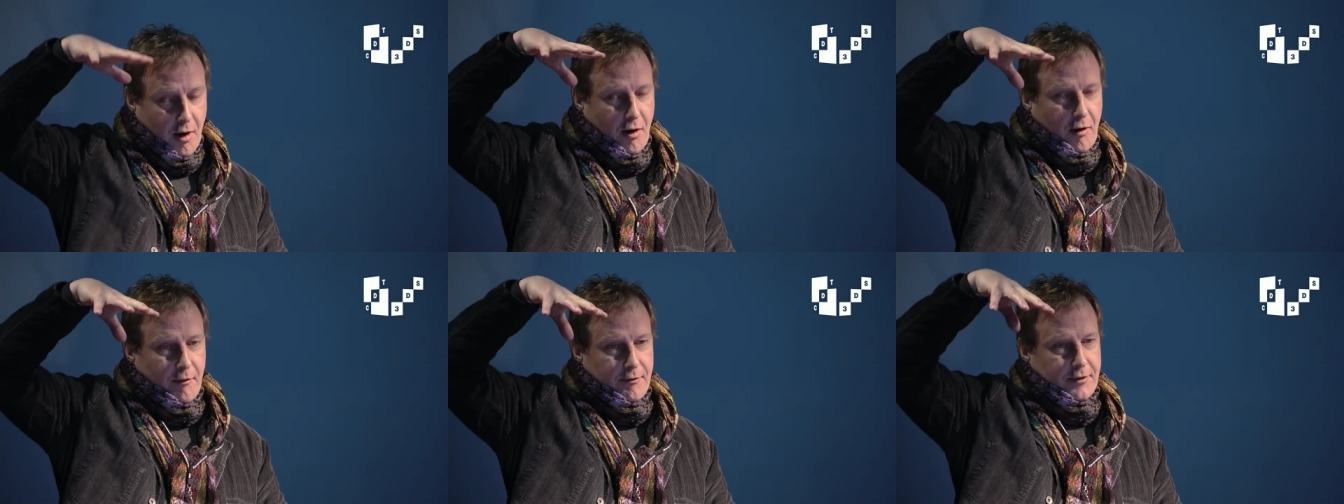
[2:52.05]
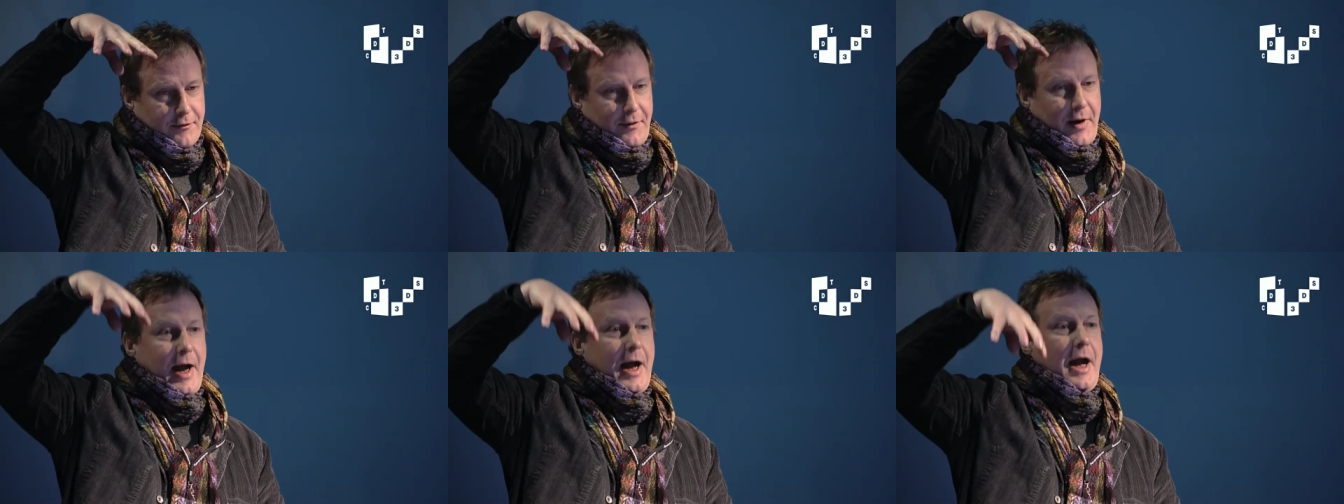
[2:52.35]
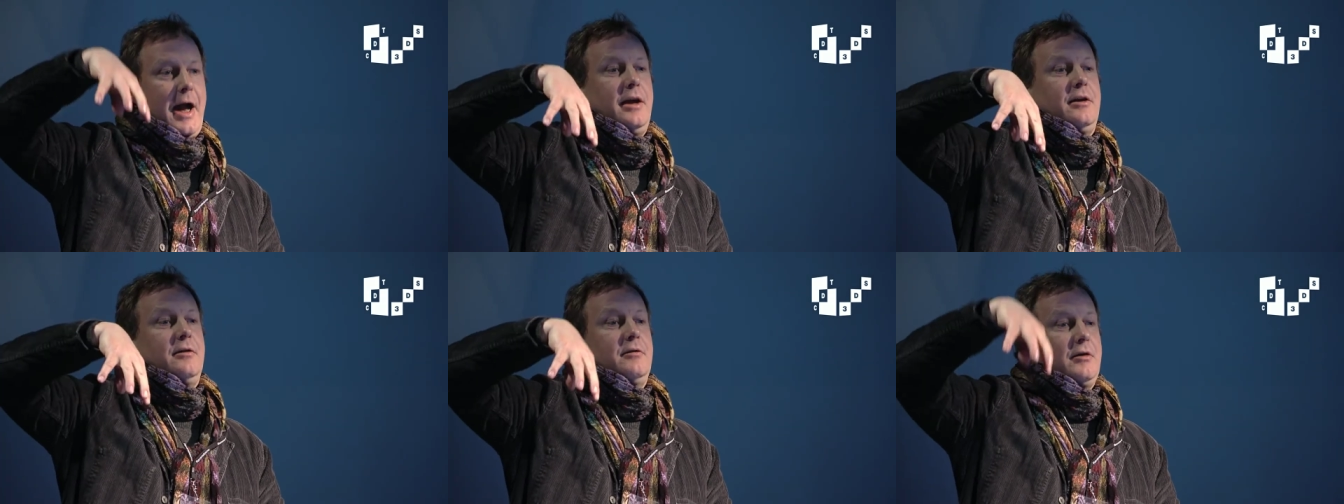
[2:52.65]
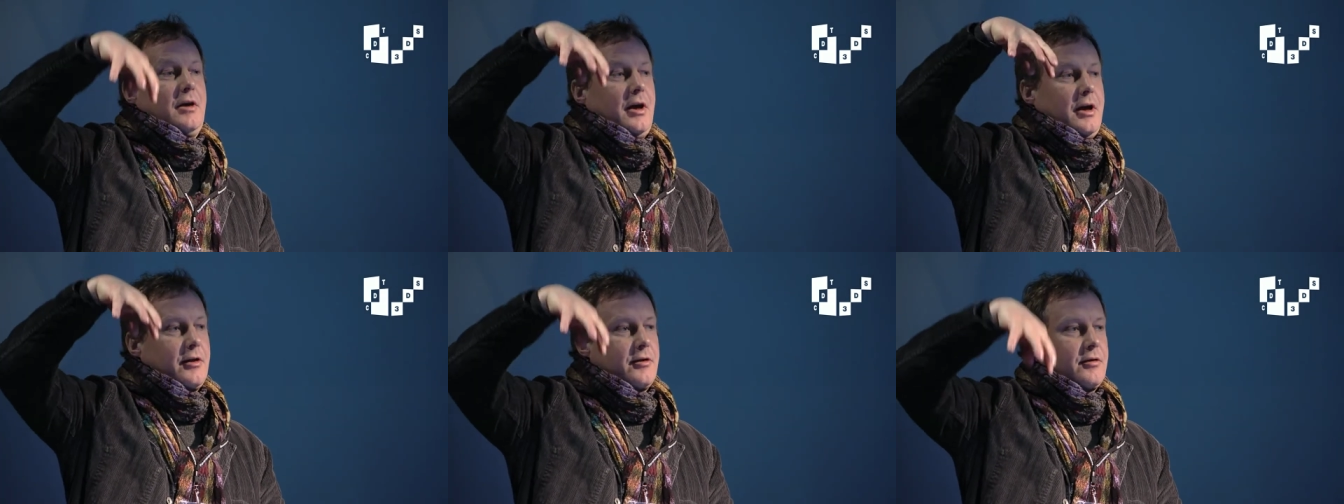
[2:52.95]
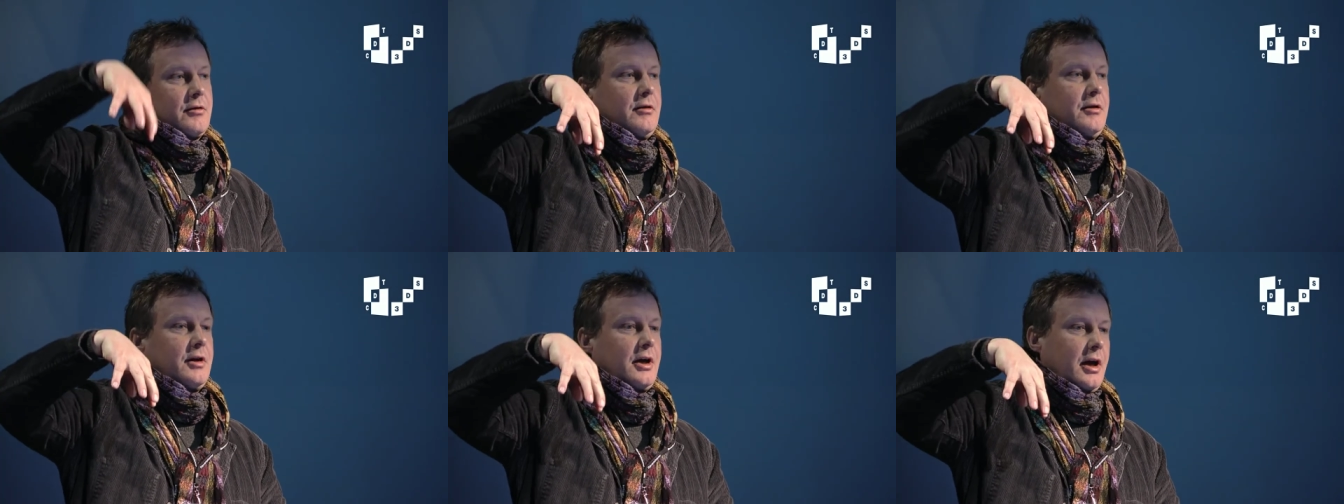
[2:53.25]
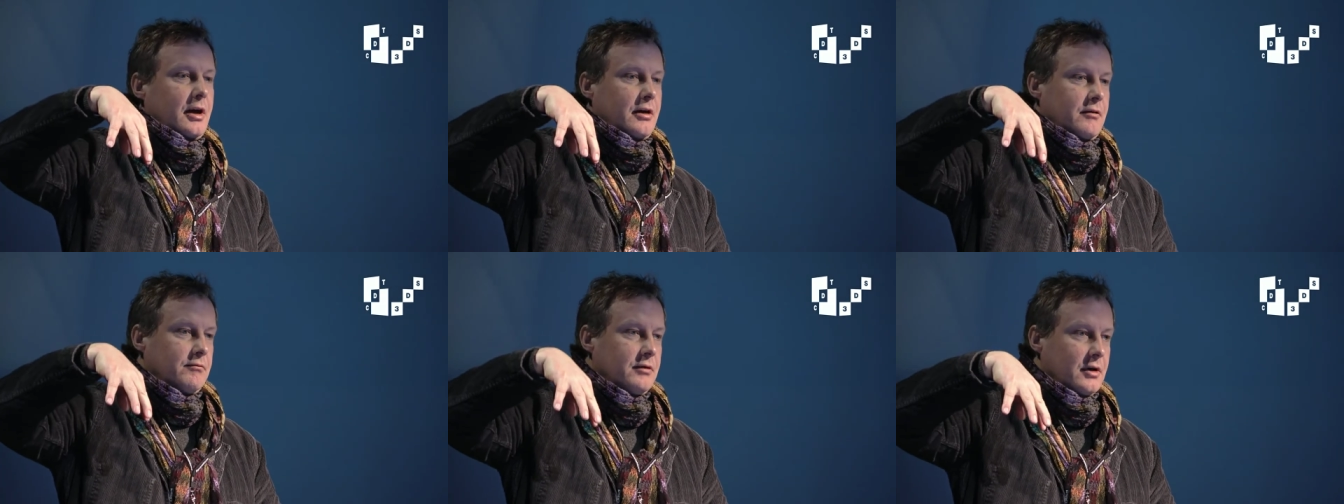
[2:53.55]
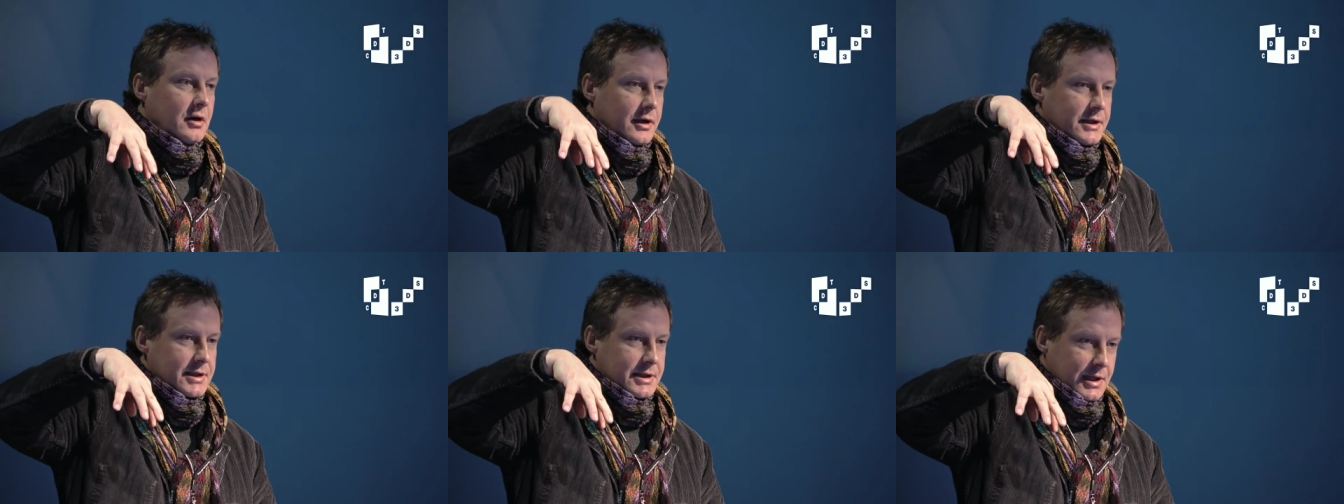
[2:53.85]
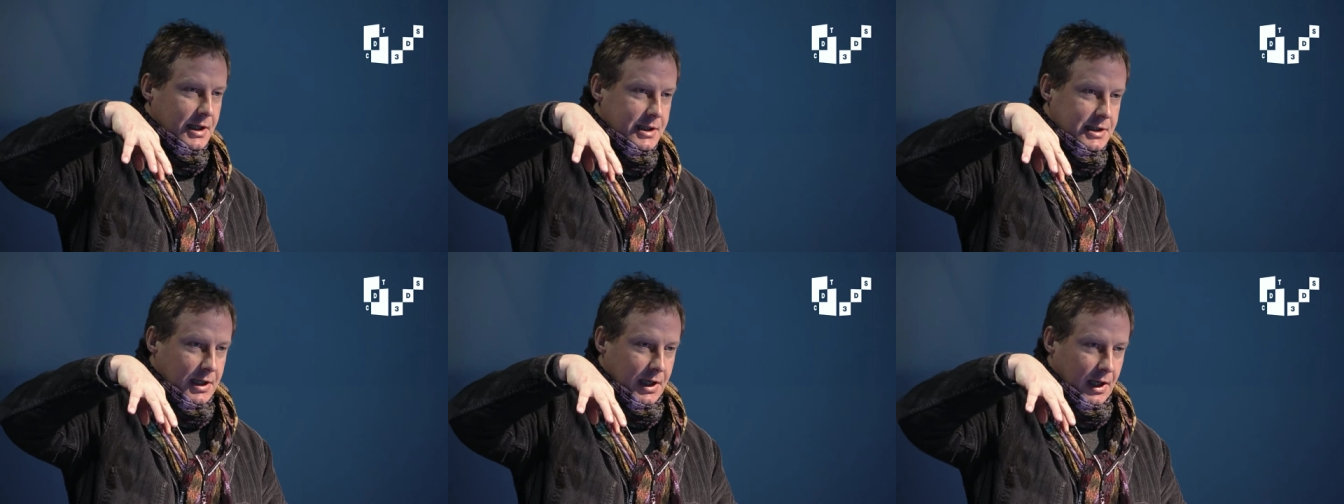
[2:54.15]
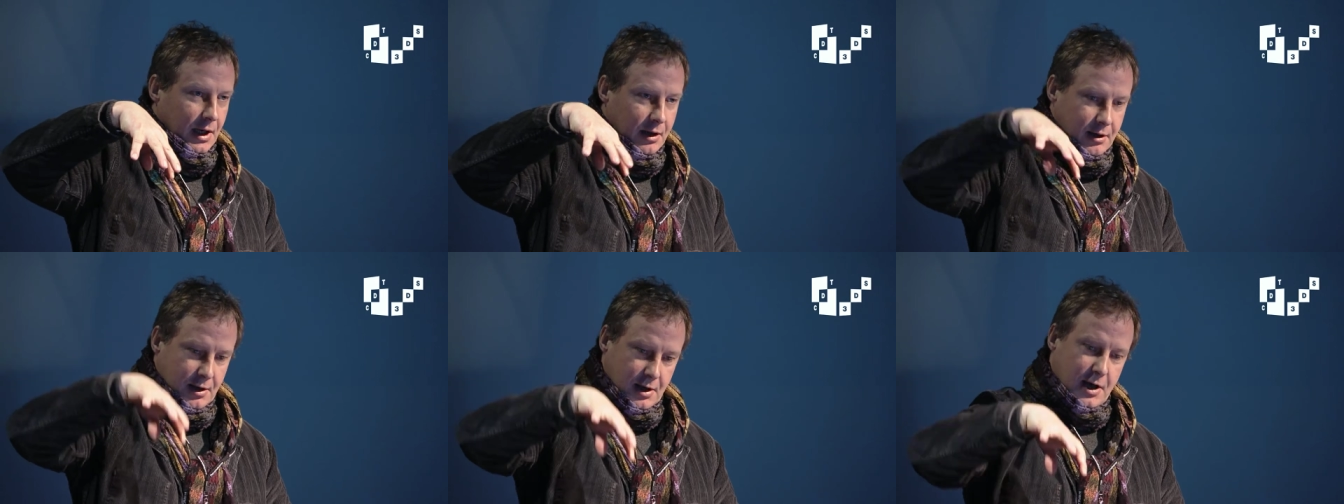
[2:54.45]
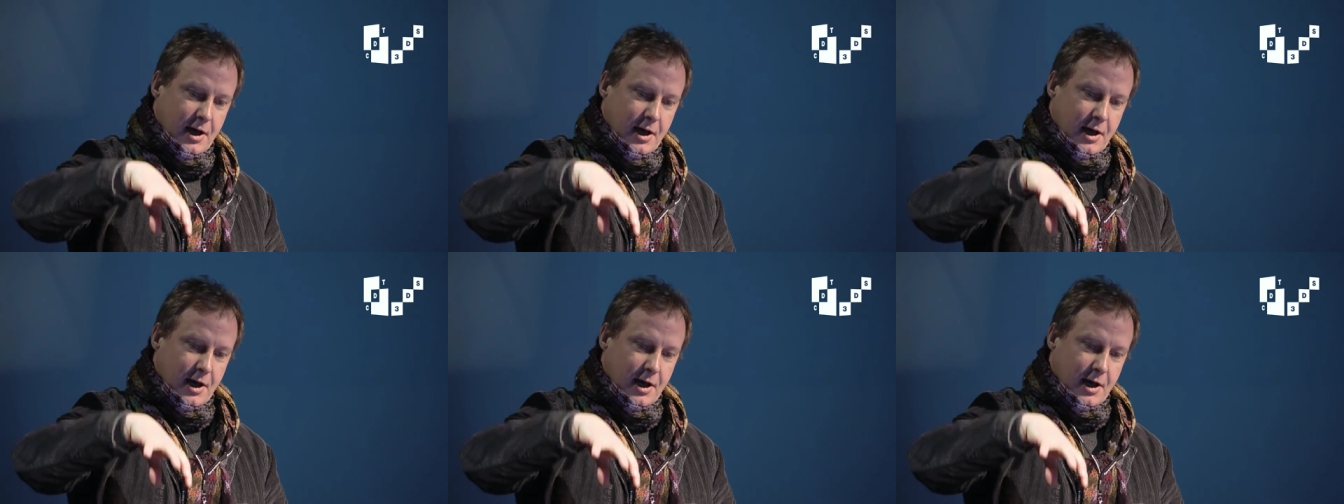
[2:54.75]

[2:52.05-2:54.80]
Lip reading: of the van going through the kind of ruined city.